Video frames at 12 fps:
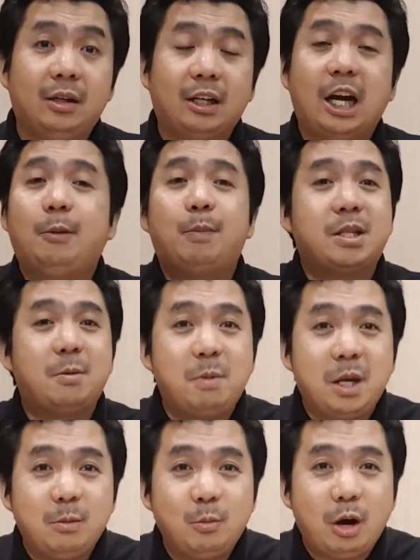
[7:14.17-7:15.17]
Kahit pa
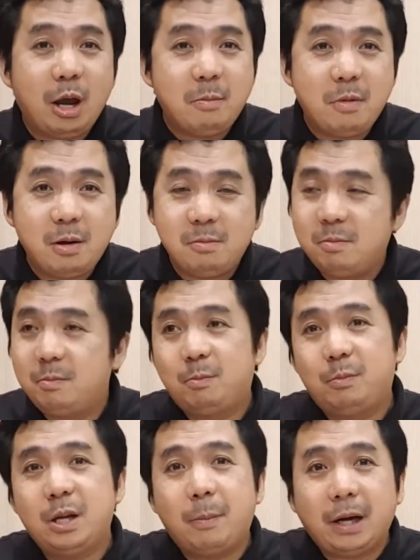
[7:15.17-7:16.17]
sabihin mo, ay ma,
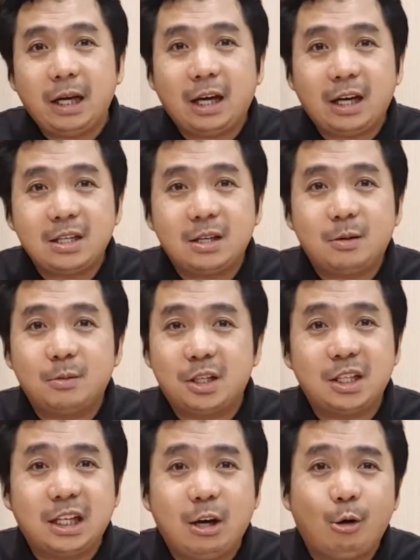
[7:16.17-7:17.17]
napakalakas, uh,
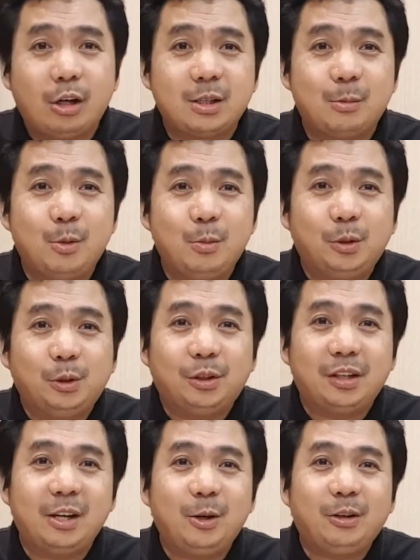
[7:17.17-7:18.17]
sisigaw ka sa buong mundo
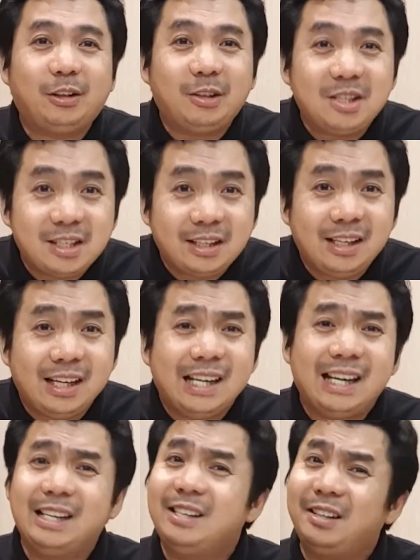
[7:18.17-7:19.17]
na you're a Christian,
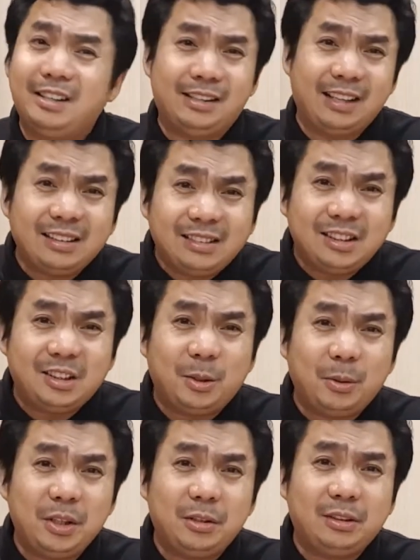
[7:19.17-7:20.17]
and yet it doesn't show
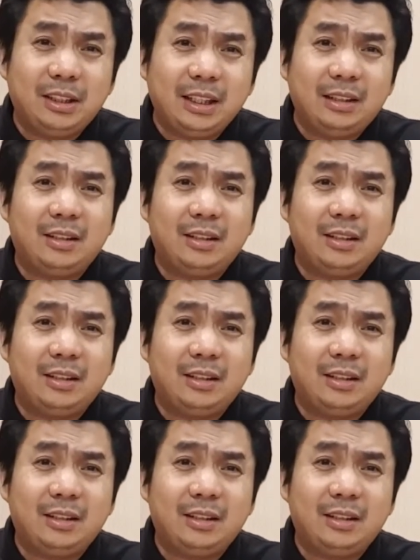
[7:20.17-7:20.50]
in your deed.